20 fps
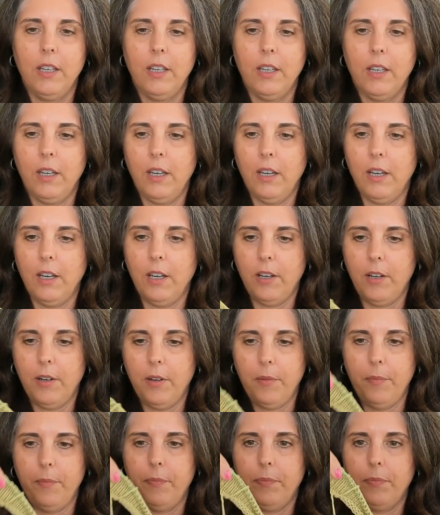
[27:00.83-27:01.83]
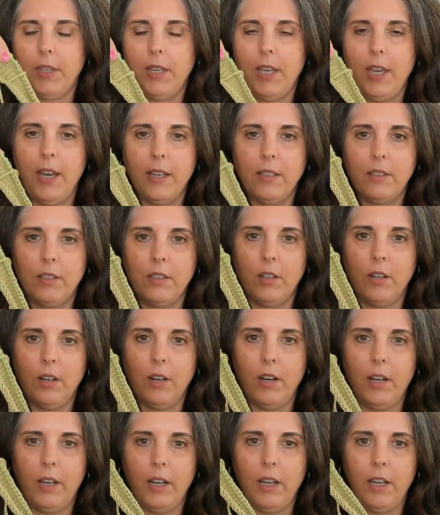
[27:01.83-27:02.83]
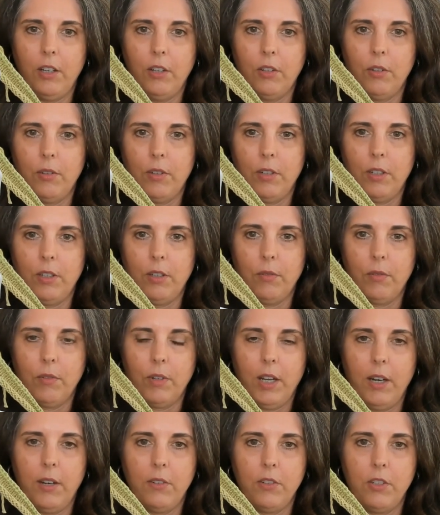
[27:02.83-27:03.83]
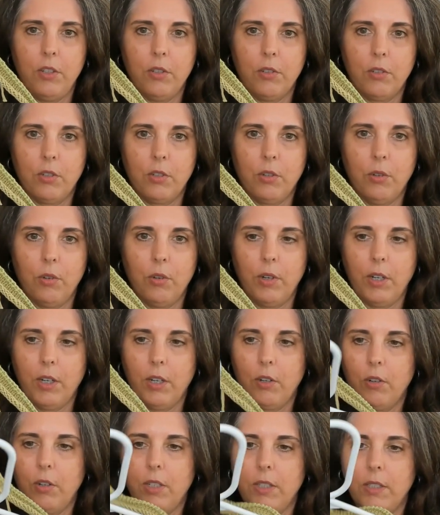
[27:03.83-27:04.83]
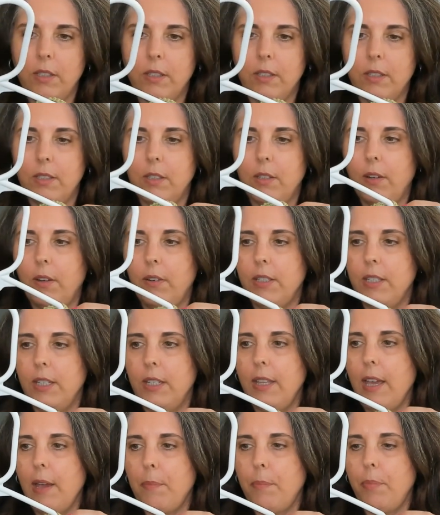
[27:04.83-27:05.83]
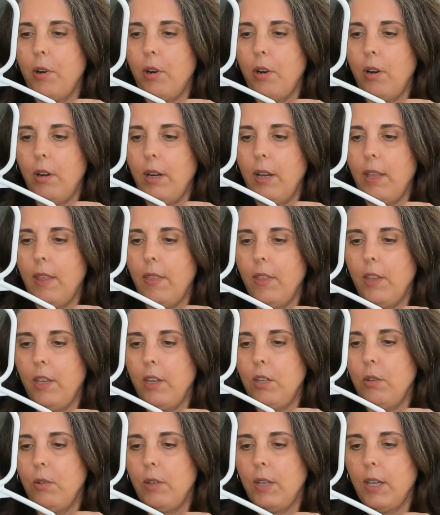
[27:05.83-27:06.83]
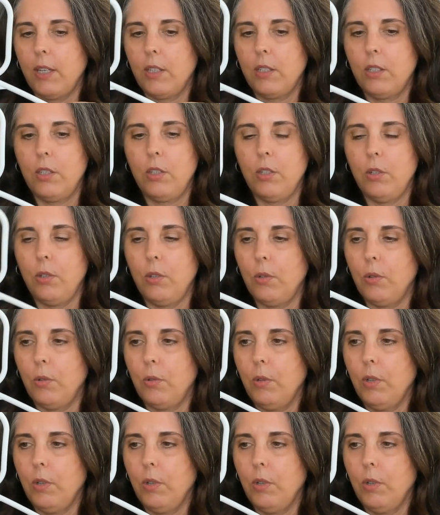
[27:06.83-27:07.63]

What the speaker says: cast on, and you kind of do your shoulder increases. So I did that part, and then you get to